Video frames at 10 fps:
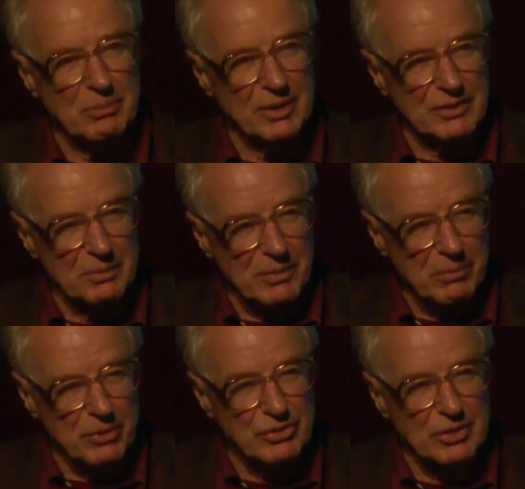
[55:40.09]
but their
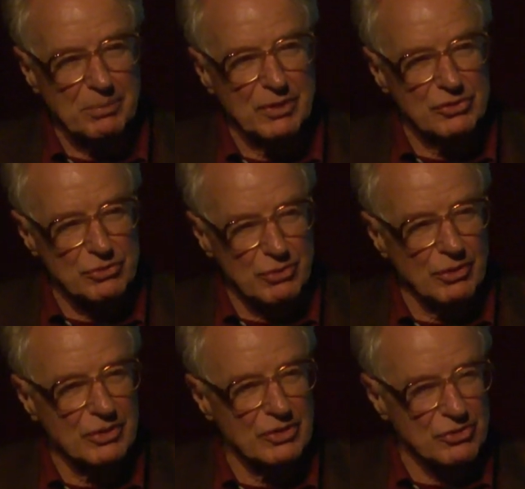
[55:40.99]
membership has
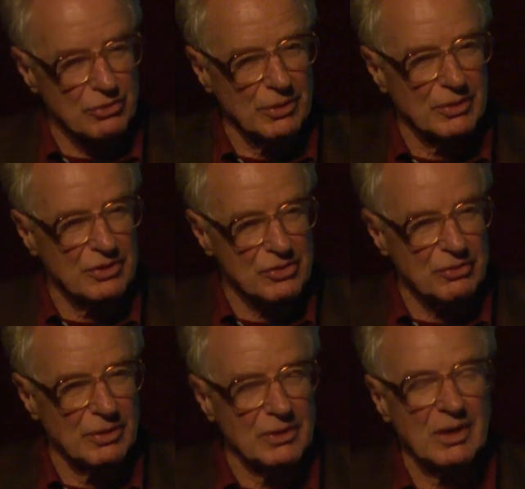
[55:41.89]
shrunk and shrunk and
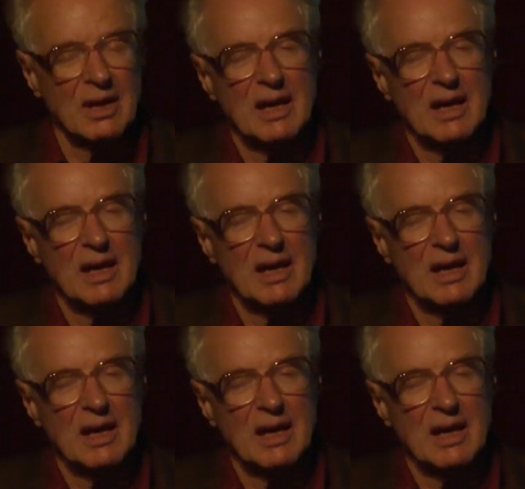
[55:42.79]
shrunk.